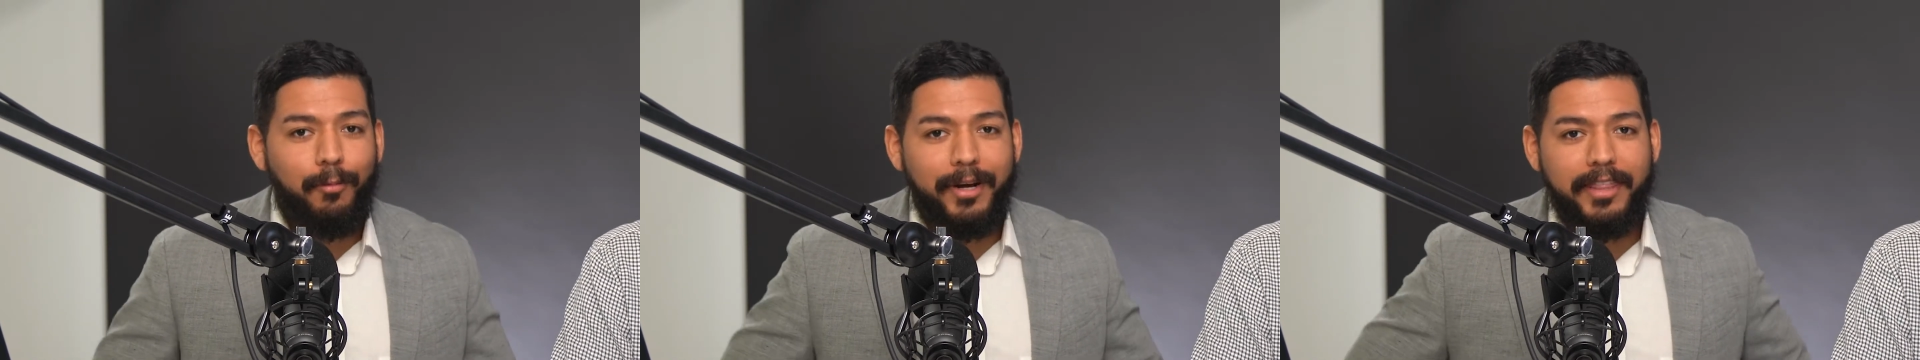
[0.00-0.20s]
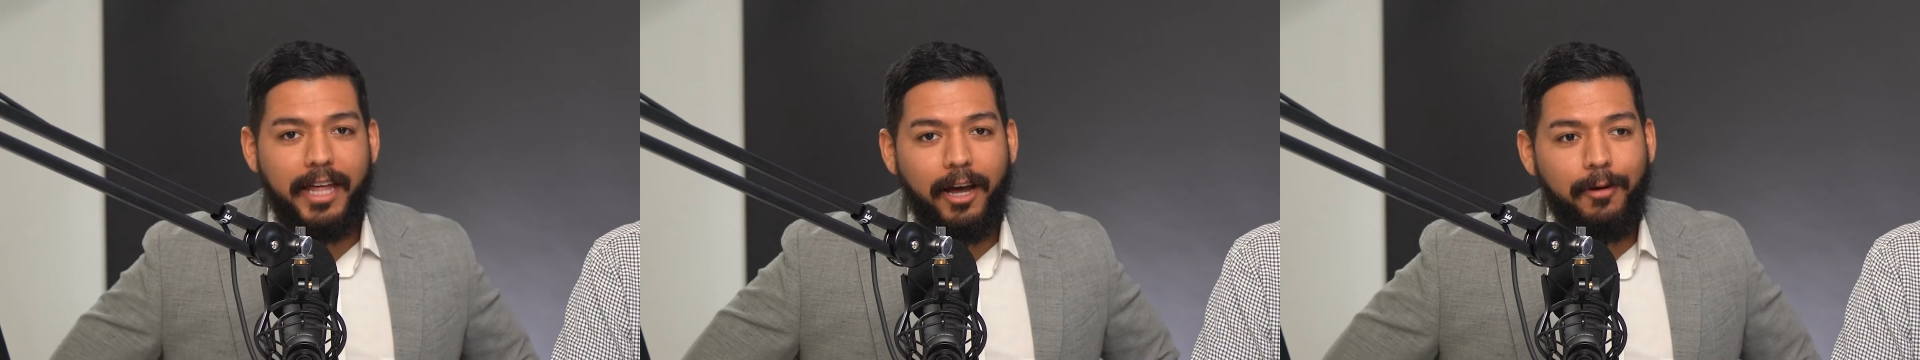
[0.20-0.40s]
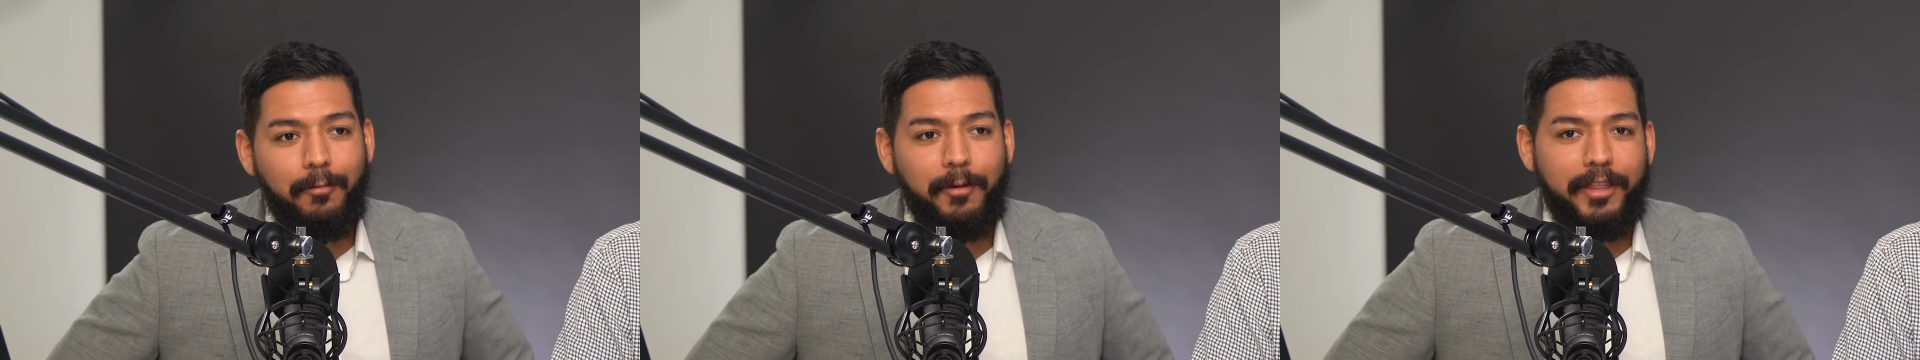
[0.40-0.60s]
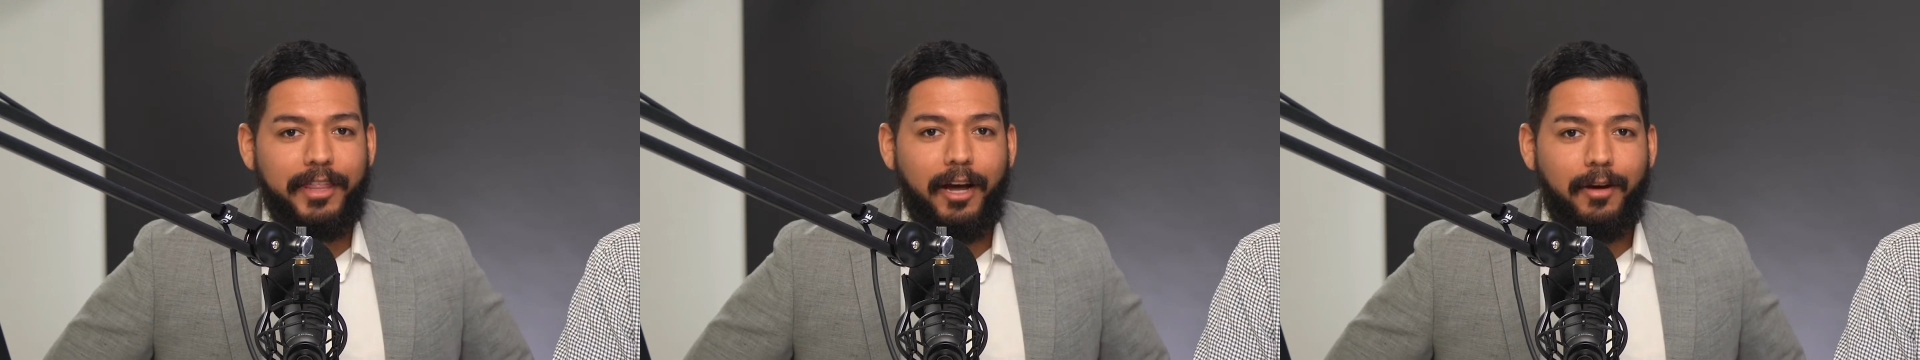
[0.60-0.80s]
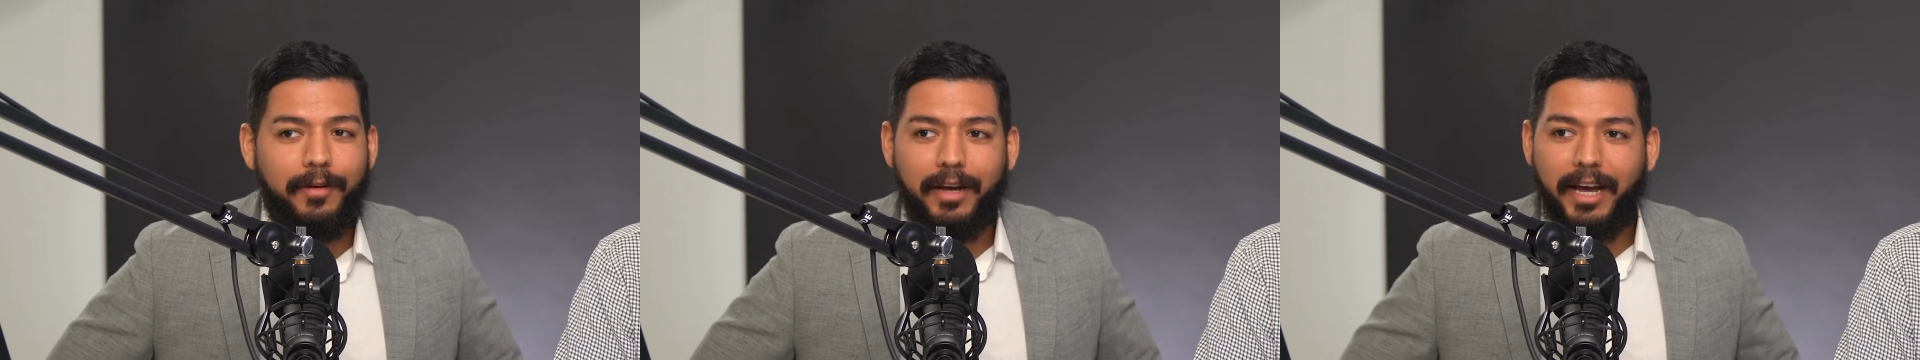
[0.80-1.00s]
Without
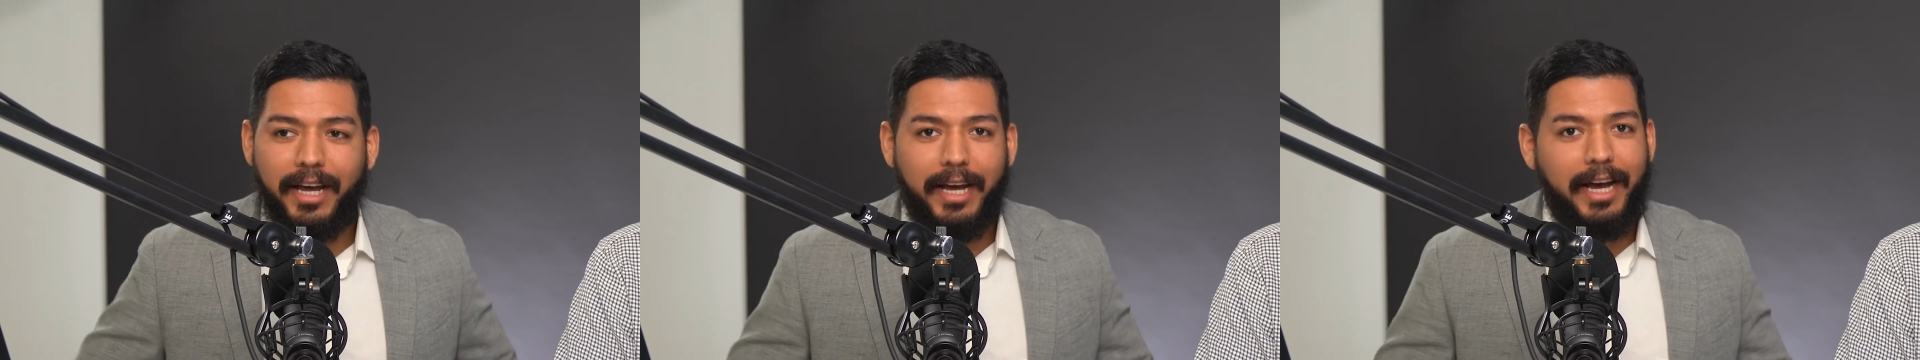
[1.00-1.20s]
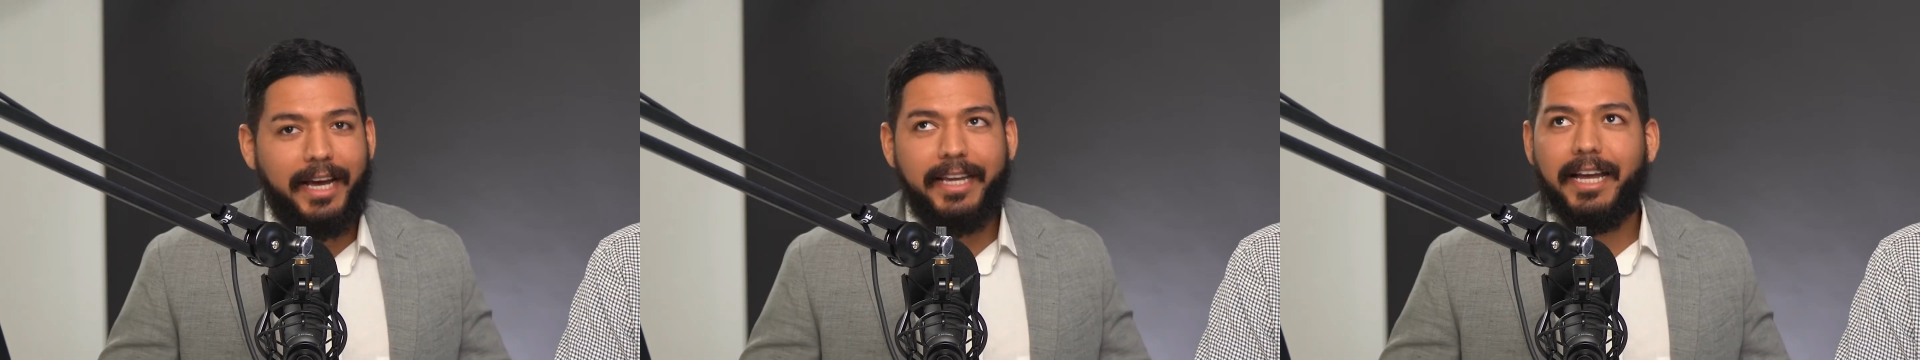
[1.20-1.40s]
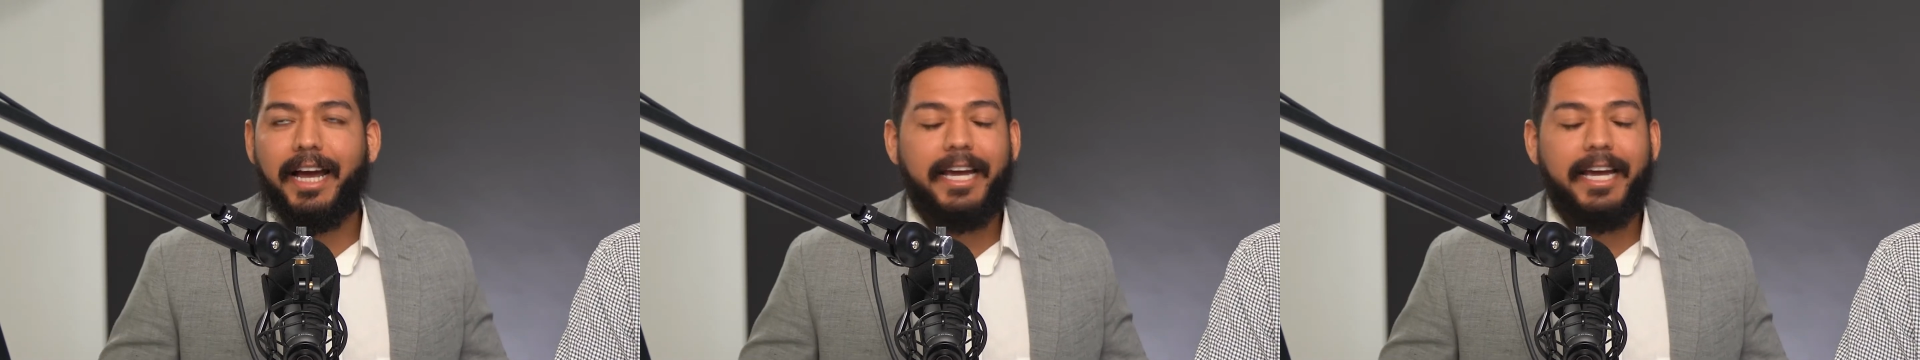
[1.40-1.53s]
without, I,